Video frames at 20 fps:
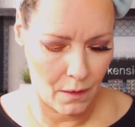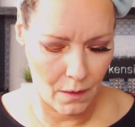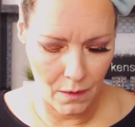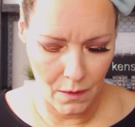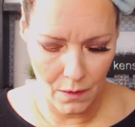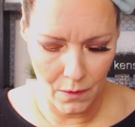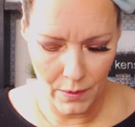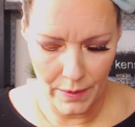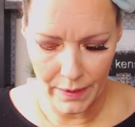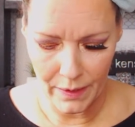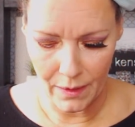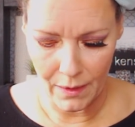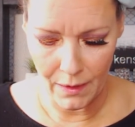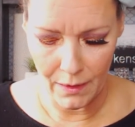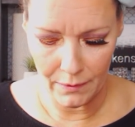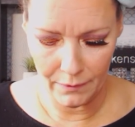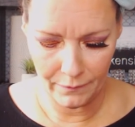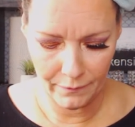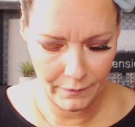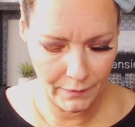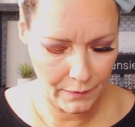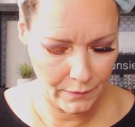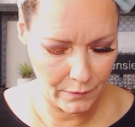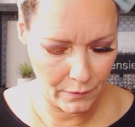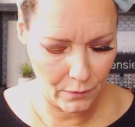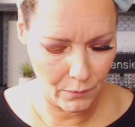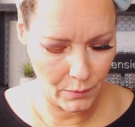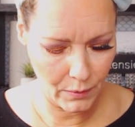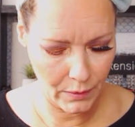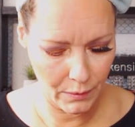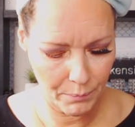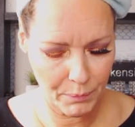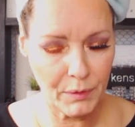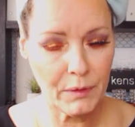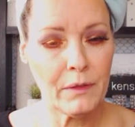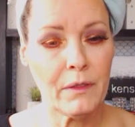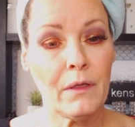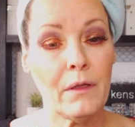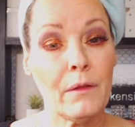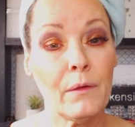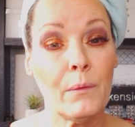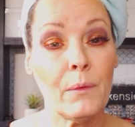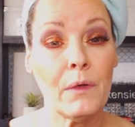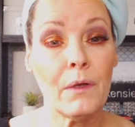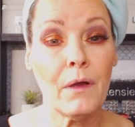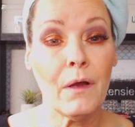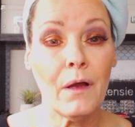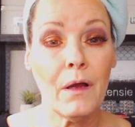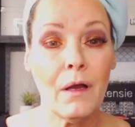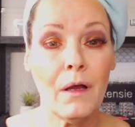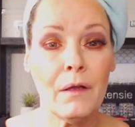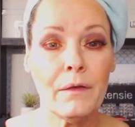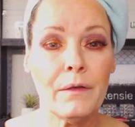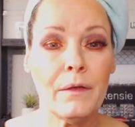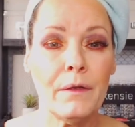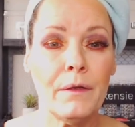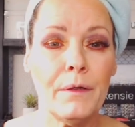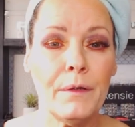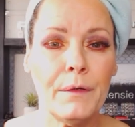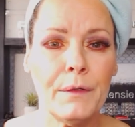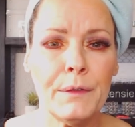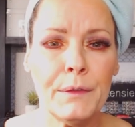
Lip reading: Oh, I honestly don't want to put the other one on,